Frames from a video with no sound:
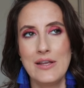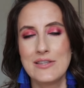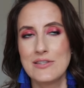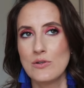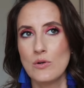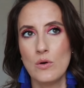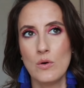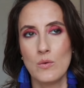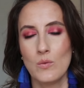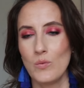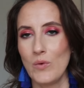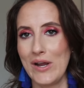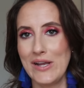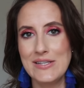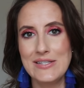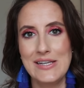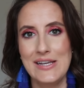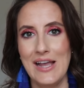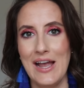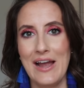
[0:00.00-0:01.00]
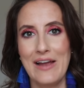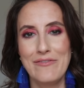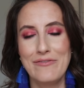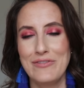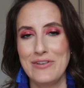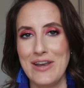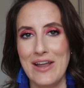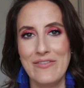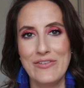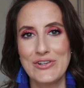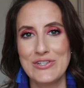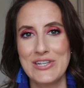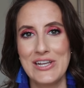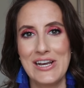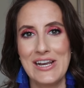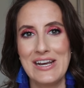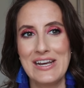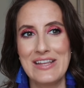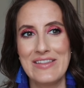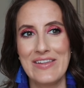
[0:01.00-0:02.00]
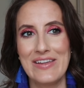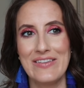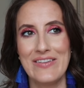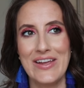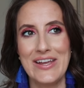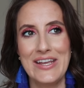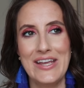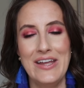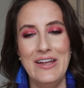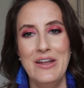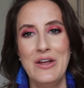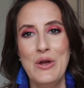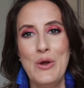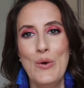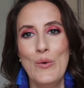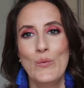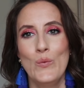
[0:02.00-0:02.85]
It's crazy. I've never seen anything like it.